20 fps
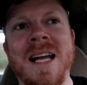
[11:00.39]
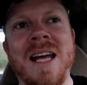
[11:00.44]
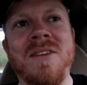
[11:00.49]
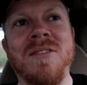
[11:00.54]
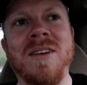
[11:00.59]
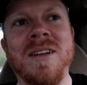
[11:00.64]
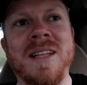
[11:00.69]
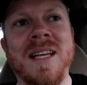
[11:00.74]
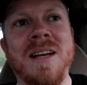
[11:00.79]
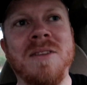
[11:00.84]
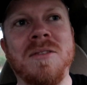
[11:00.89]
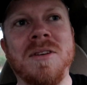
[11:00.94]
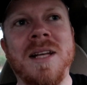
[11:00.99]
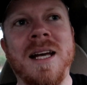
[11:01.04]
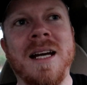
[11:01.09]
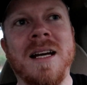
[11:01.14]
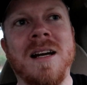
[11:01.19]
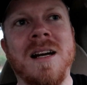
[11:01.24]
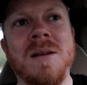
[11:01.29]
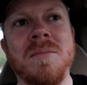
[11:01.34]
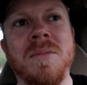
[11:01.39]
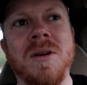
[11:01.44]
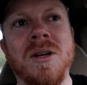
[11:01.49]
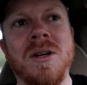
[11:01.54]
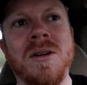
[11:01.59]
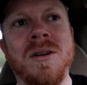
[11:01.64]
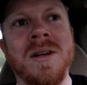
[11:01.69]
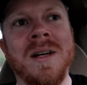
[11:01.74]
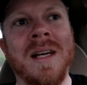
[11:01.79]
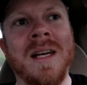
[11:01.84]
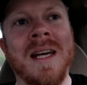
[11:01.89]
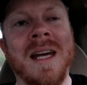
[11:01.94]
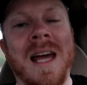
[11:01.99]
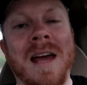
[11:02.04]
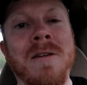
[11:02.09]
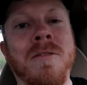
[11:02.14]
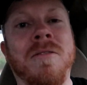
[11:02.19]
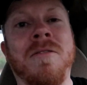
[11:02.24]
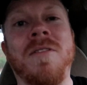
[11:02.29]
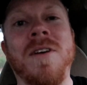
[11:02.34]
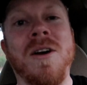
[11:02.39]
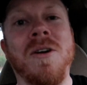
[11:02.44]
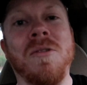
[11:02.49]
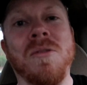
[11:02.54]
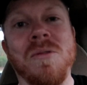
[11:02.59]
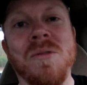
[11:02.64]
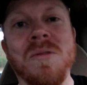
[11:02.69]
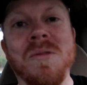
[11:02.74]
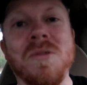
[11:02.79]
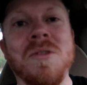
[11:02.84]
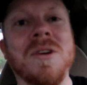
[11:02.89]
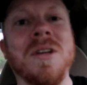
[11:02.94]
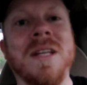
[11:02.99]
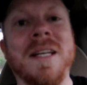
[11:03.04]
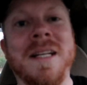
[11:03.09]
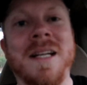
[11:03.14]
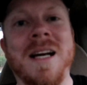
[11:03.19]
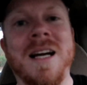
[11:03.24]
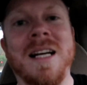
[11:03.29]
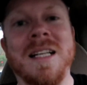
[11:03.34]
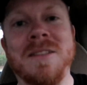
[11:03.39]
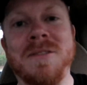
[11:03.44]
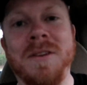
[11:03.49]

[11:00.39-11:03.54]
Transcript: everything for that combo, it felt really nice.